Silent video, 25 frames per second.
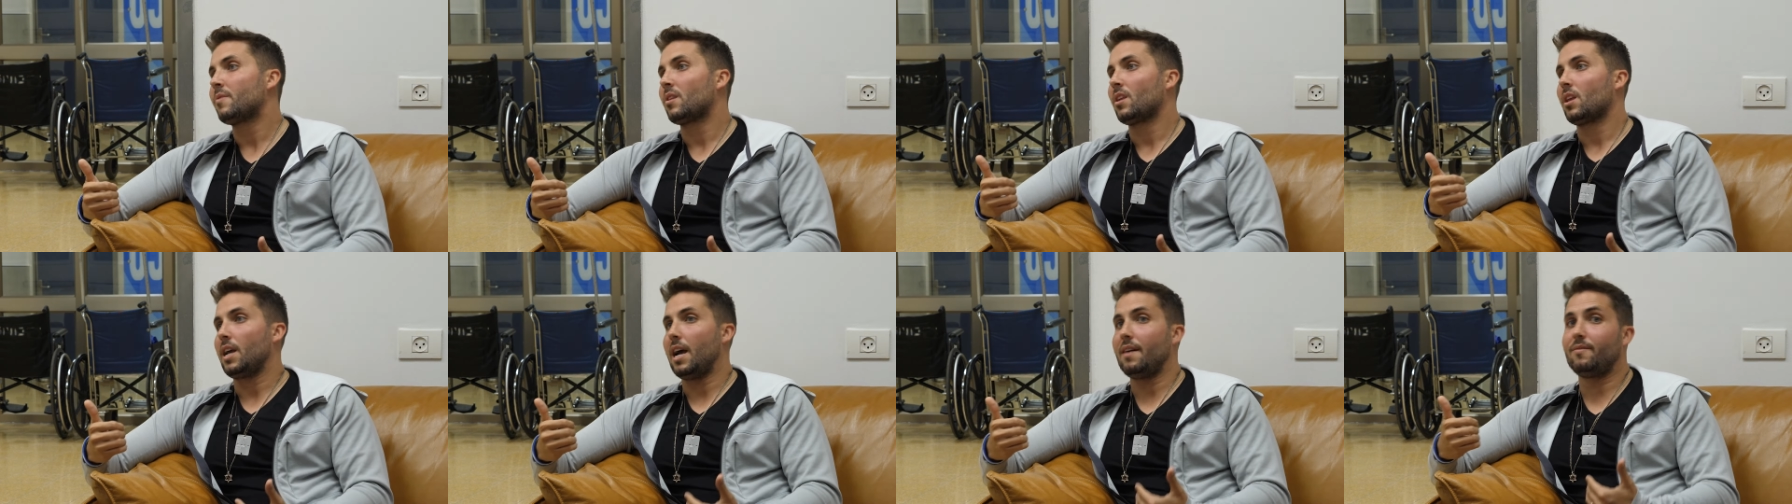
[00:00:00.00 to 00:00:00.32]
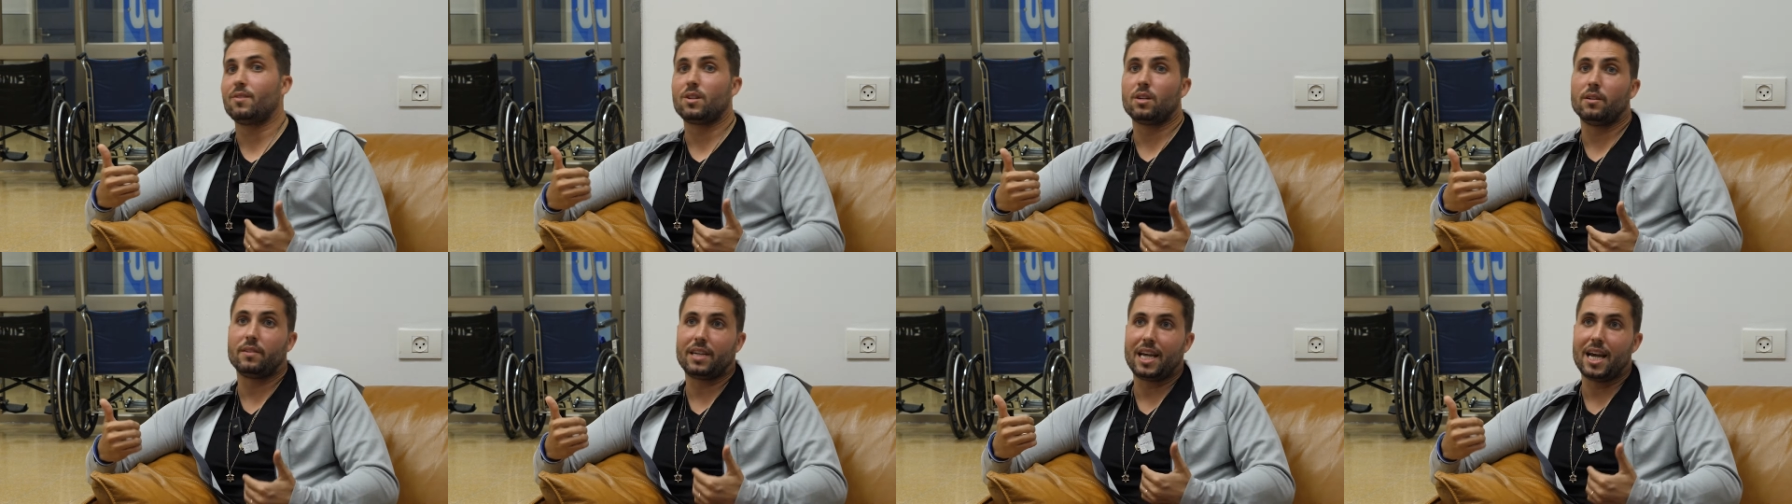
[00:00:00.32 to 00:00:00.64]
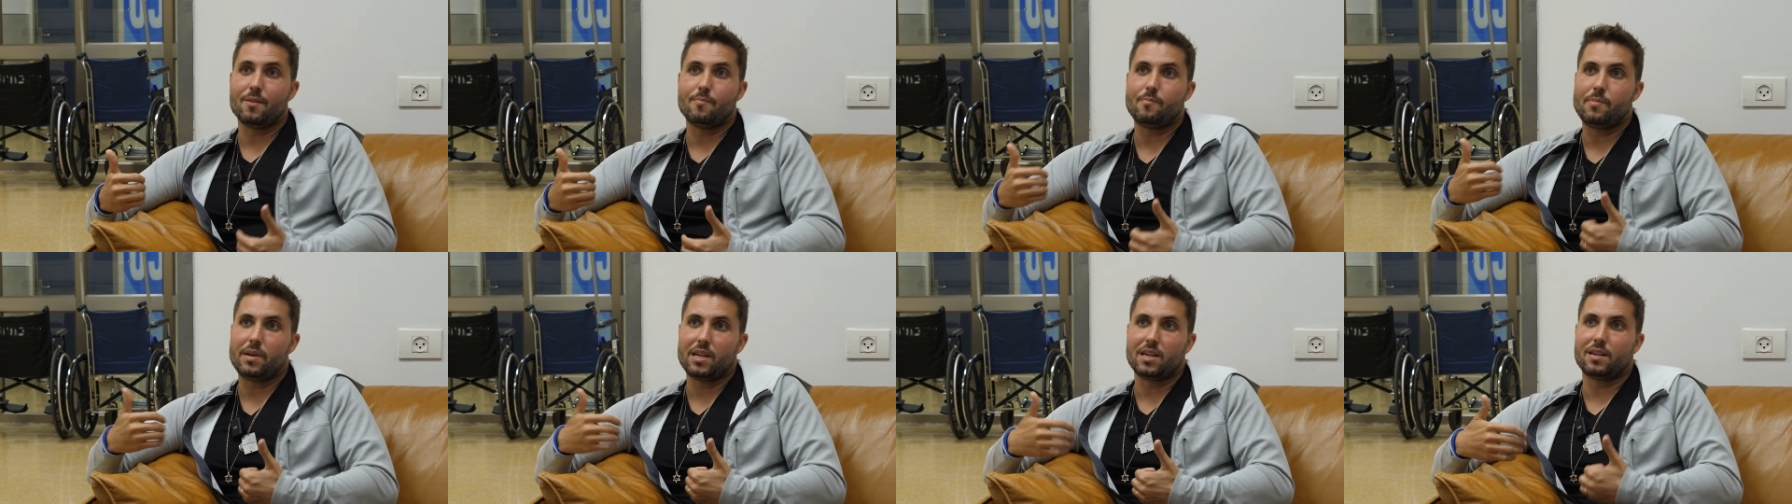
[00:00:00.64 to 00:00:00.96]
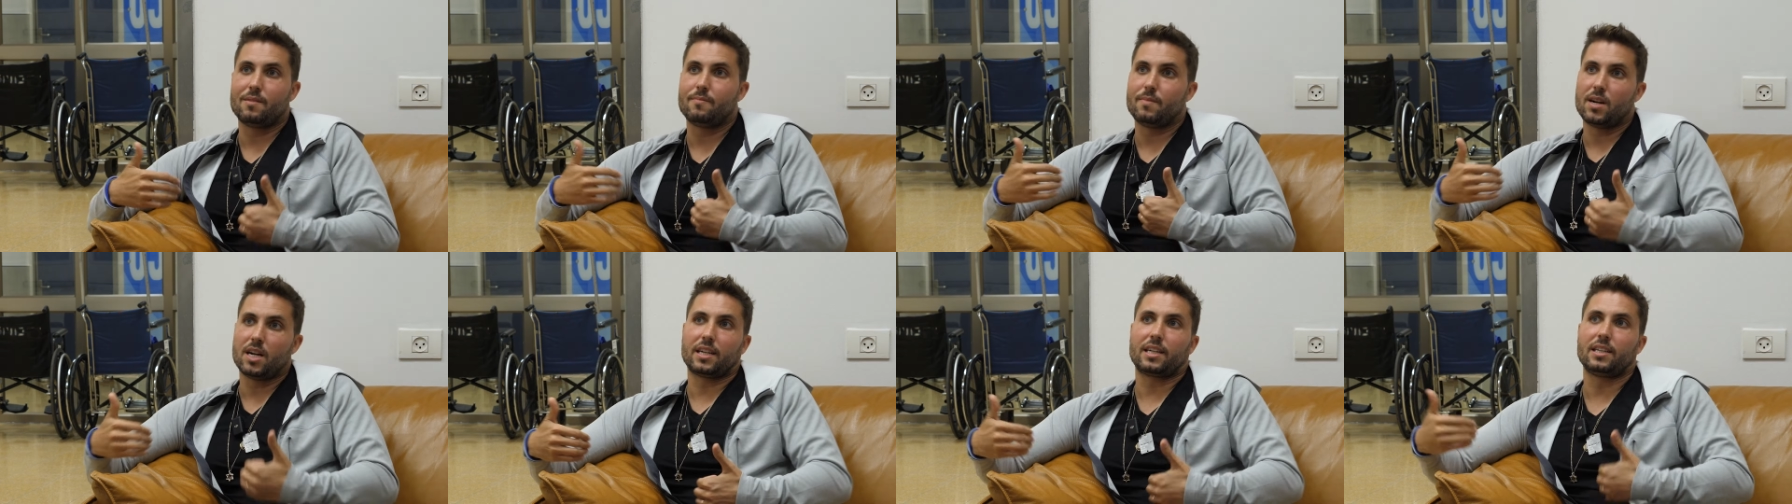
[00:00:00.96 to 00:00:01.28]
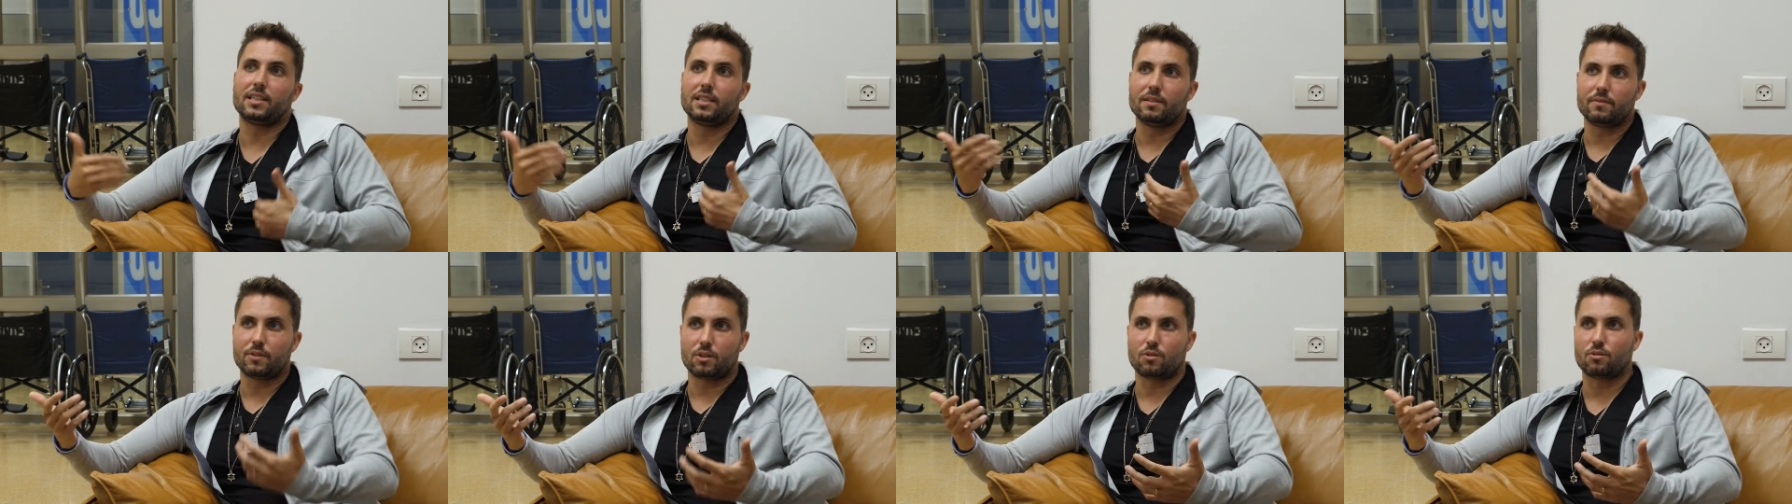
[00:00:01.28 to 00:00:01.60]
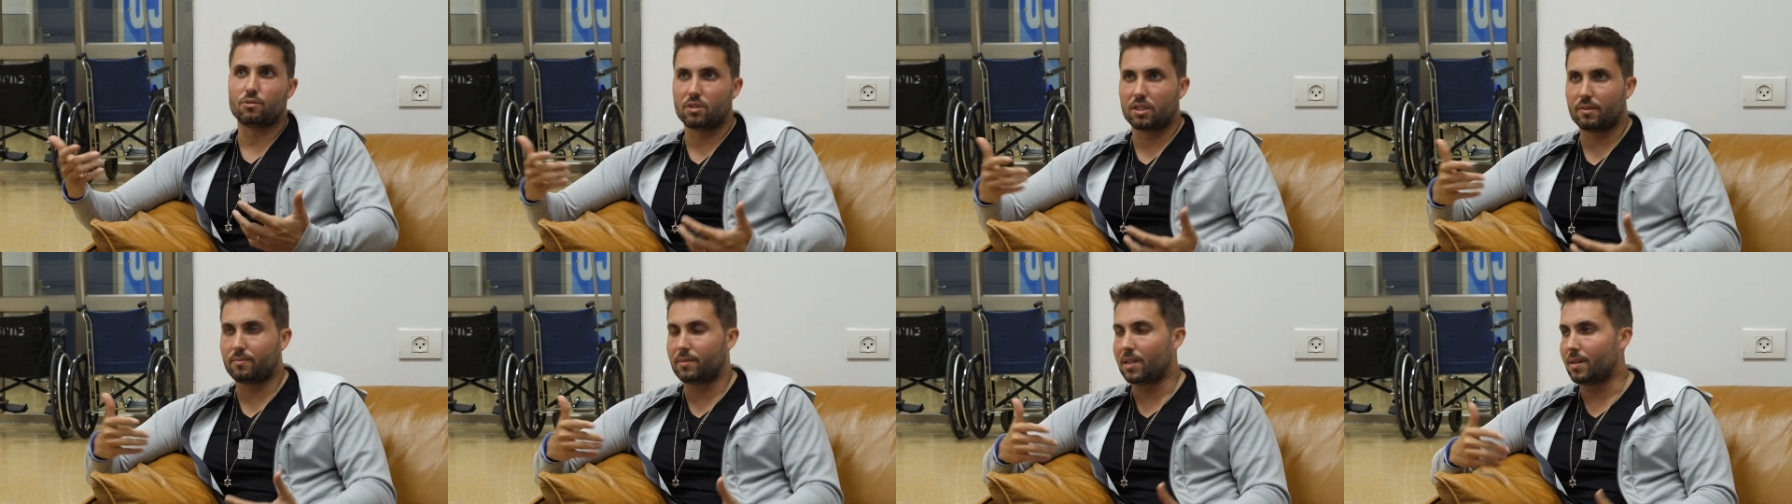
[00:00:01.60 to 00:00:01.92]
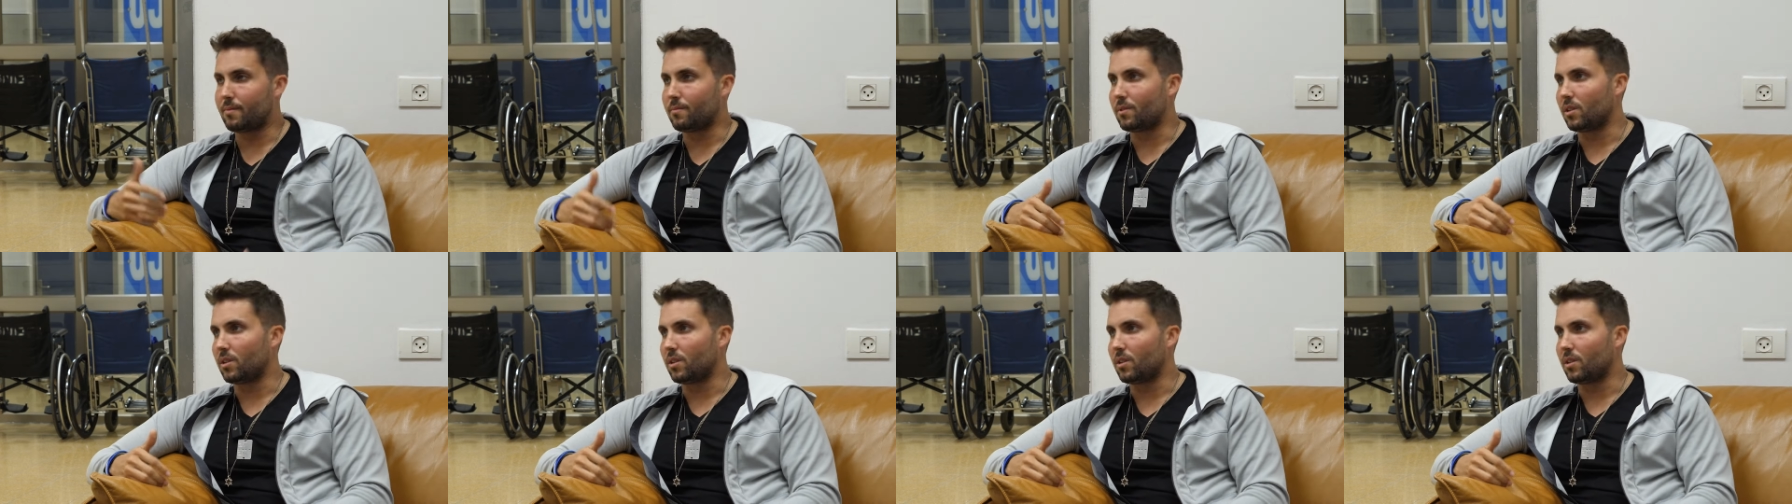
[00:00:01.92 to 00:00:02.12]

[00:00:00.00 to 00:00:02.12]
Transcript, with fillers: having again been an American living through September